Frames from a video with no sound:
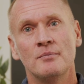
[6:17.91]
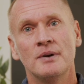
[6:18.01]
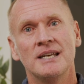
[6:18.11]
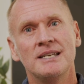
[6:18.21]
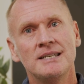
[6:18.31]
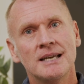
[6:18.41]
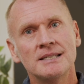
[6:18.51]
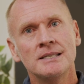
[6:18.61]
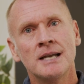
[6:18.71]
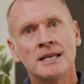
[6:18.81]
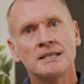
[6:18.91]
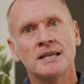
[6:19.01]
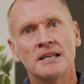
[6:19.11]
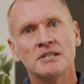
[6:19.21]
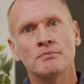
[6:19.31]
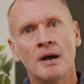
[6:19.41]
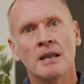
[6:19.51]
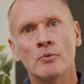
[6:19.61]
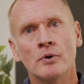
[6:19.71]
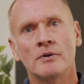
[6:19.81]
but it does not touch my
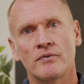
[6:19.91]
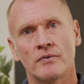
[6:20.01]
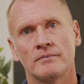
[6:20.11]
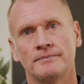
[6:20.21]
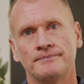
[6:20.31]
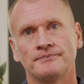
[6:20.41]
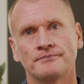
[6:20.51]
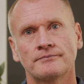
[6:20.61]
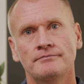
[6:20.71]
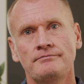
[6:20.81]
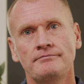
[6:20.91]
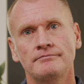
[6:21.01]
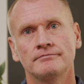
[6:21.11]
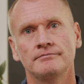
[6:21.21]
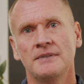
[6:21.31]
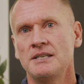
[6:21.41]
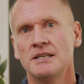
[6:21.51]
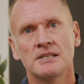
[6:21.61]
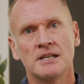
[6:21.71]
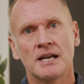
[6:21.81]
worth. It
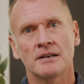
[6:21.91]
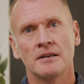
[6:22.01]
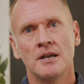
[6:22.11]
does not.